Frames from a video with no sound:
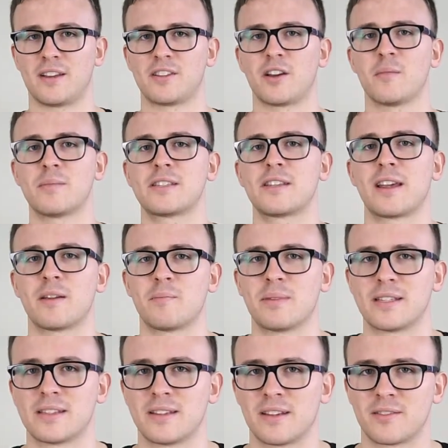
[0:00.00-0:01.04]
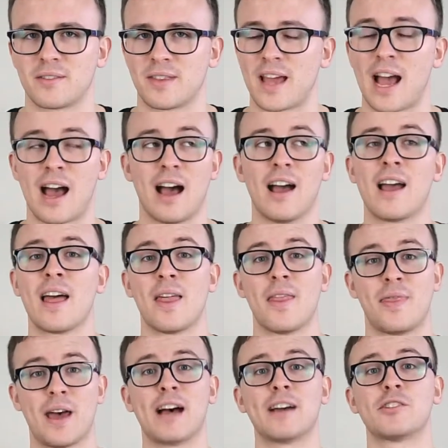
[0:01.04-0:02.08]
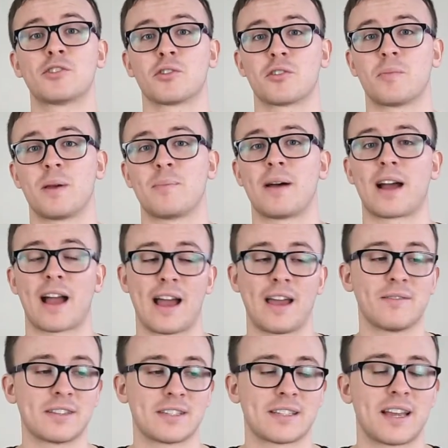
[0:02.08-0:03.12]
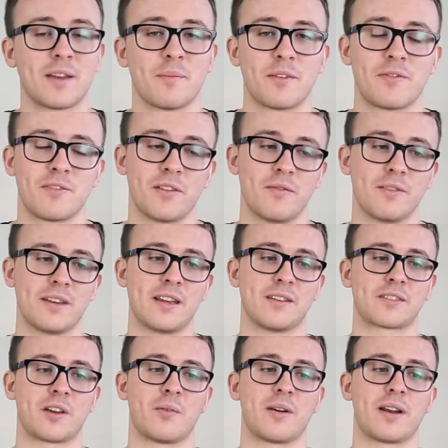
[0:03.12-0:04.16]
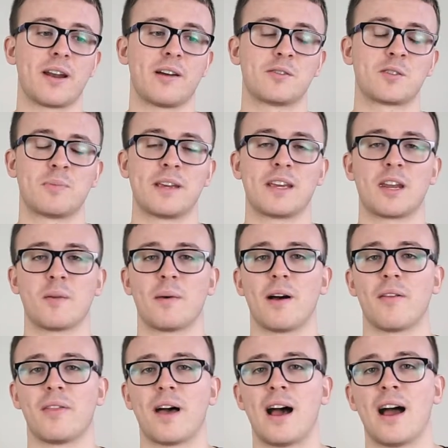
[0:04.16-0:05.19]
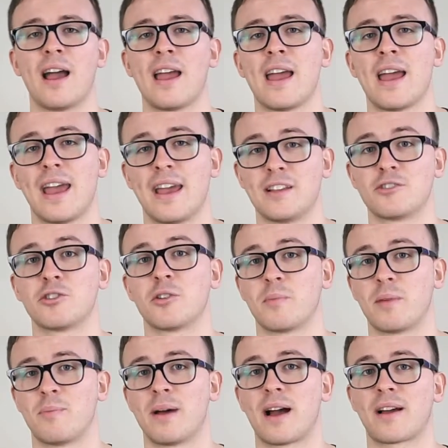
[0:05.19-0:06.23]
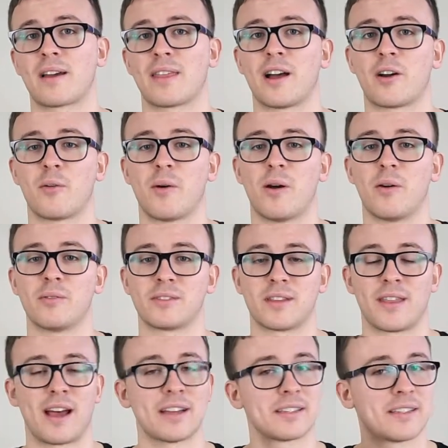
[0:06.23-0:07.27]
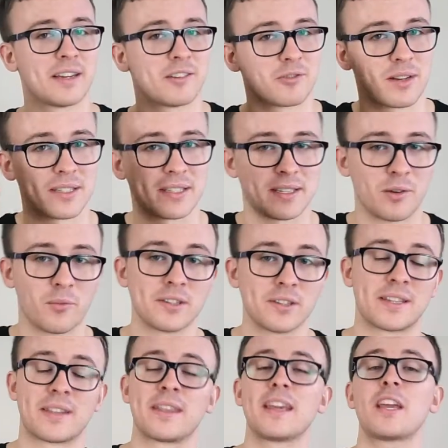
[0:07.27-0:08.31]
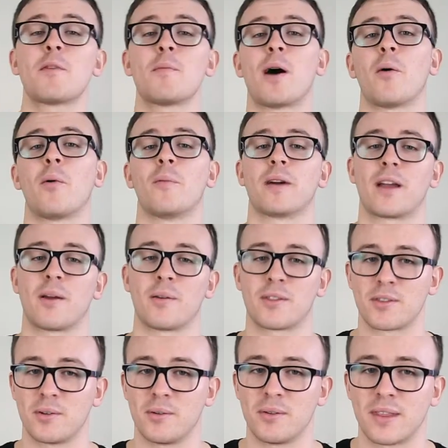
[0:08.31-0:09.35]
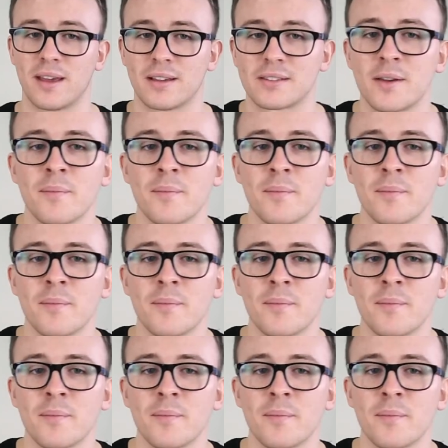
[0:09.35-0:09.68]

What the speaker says: Don't mistake busyness. That took me back. I even said him a few videos ago when I was speaking about that. It took me back, that quote. So that's an interesting one to think about when we're going through this.